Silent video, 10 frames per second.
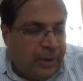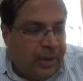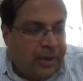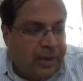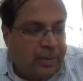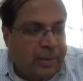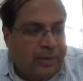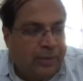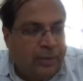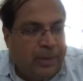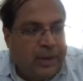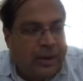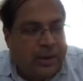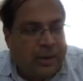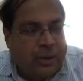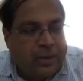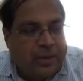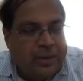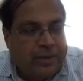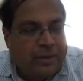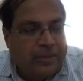a little bit. So be a little cautious.